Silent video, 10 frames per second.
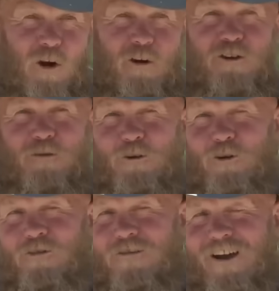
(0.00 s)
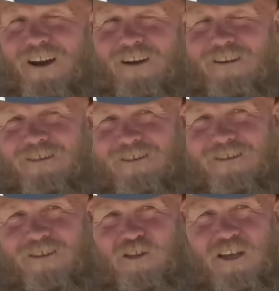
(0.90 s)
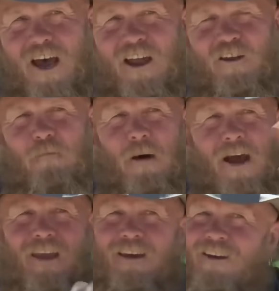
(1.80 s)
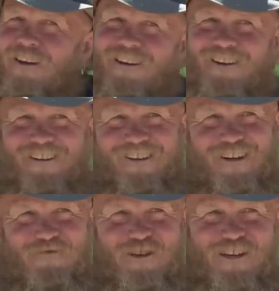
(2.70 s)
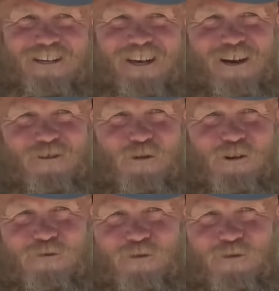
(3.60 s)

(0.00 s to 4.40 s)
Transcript: We're onto some good ground. It's starting to make. Everything's going well